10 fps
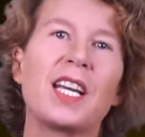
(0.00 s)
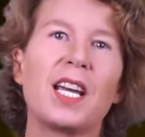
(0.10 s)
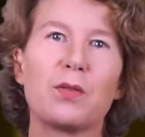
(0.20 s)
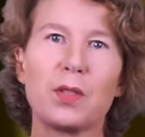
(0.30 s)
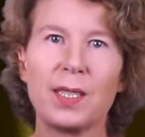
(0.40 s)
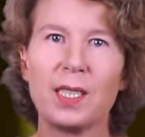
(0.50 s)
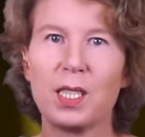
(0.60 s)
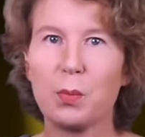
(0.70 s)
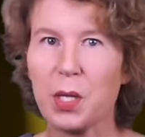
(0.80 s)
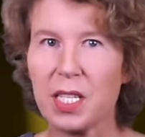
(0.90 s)
Every
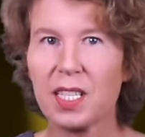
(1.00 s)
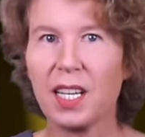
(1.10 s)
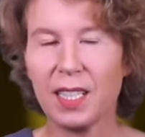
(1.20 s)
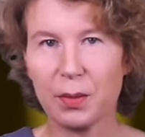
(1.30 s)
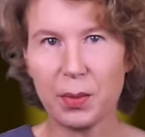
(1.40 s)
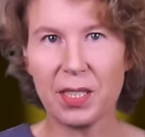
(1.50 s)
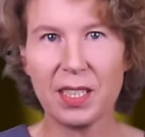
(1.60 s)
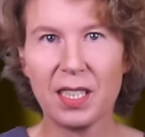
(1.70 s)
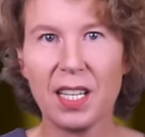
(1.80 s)
little bit helps.